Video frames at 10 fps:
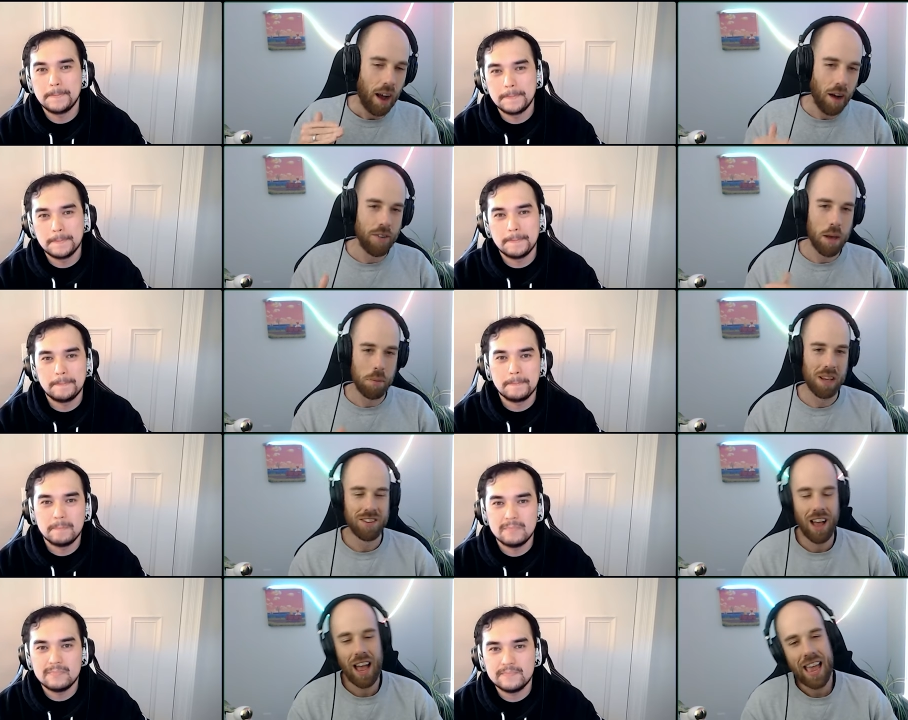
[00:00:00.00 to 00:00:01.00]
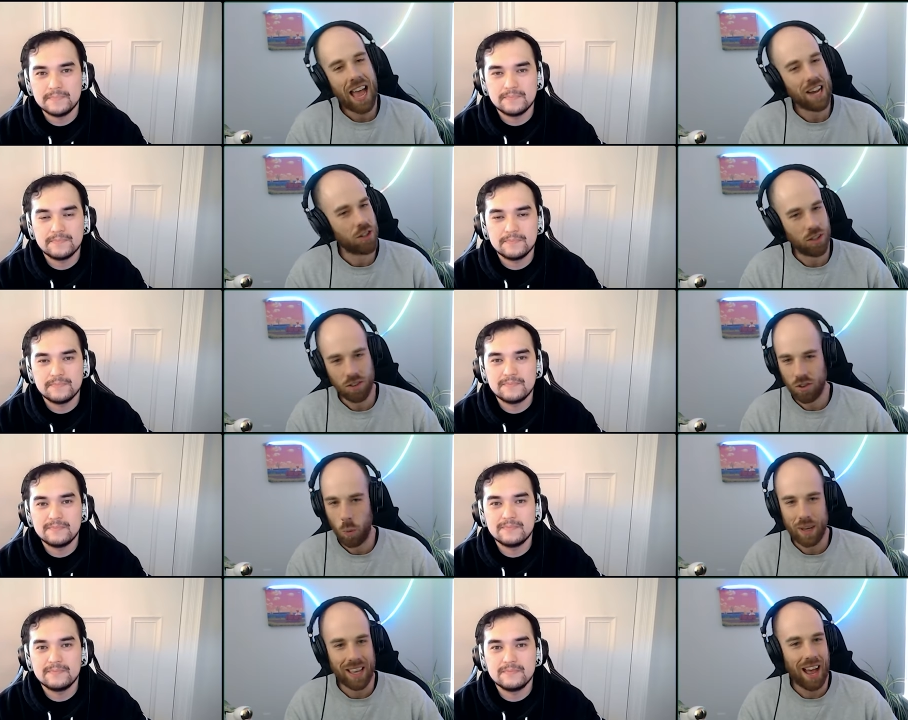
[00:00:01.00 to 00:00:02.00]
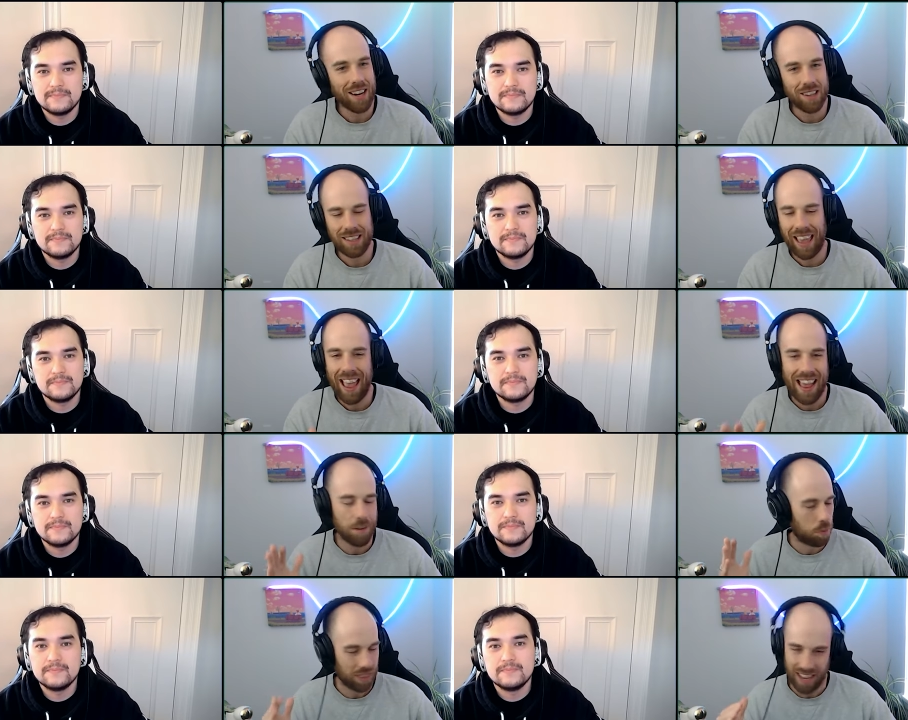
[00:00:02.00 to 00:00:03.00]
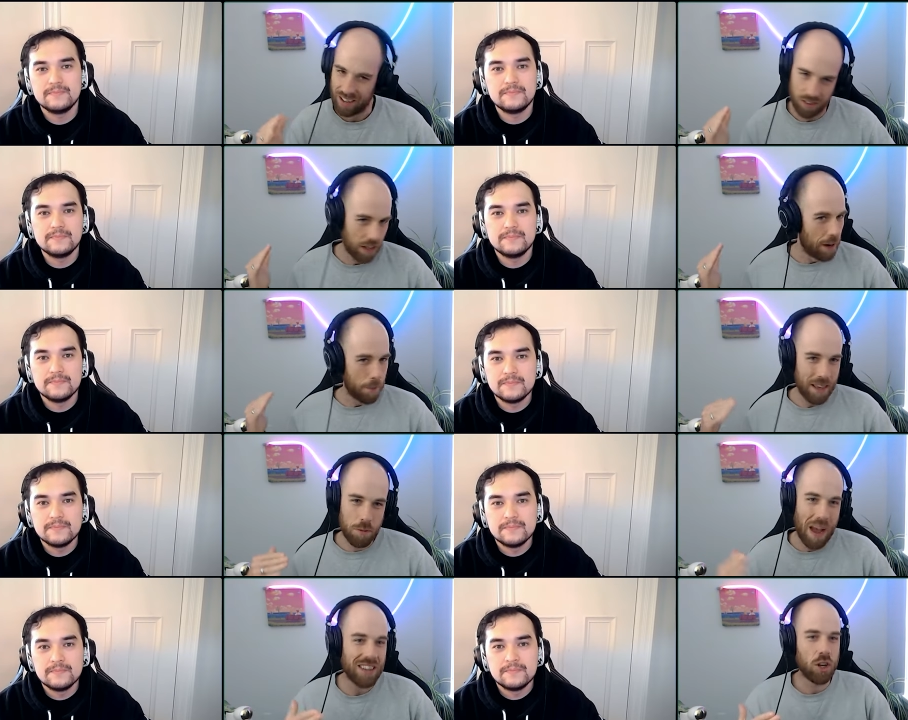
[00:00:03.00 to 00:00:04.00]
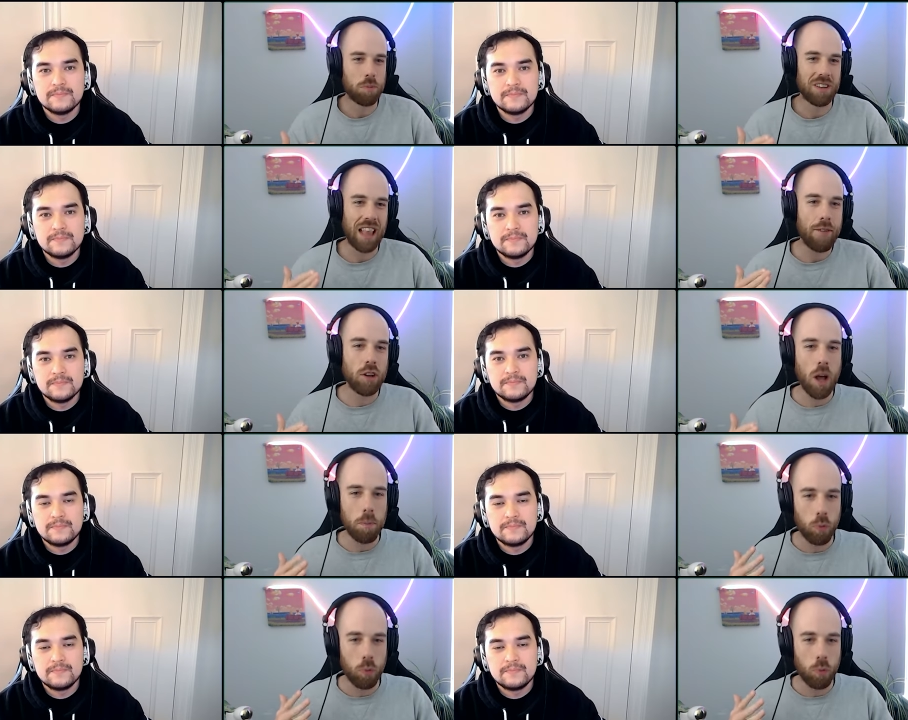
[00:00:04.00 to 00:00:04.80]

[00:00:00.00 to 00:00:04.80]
Speaker 1: of M S I action. So we got to look ahead, because these matchups level up